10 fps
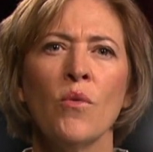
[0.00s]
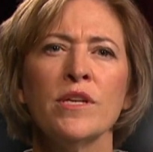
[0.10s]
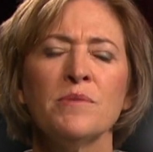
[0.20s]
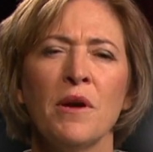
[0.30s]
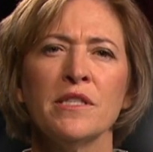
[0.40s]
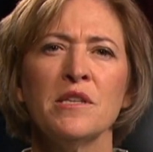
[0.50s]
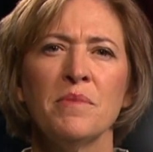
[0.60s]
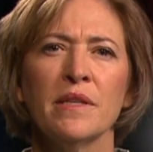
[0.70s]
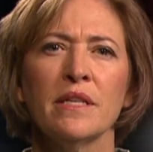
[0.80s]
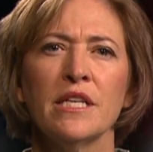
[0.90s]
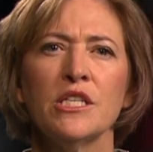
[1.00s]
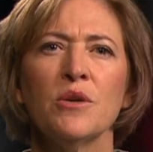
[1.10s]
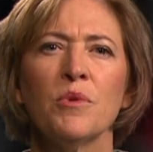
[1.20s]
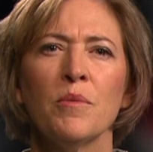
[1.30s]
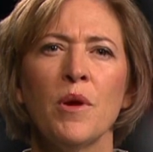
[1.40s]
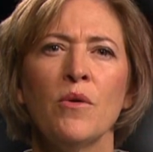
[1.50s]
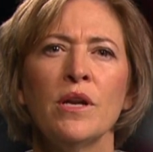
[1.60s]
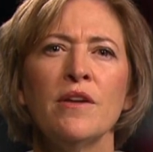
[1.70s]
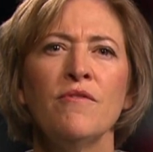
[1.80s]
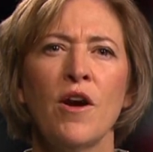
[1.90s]
responsibility to promote
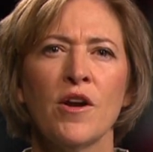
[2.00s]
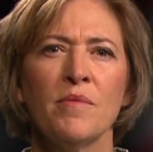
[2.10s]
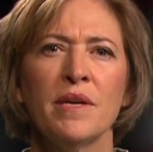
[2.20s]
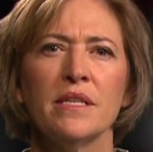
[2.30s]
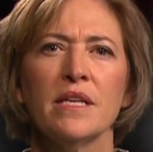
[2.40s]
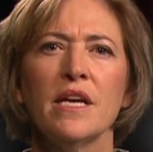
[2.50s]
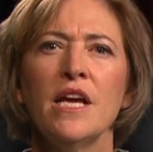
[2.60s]
an environment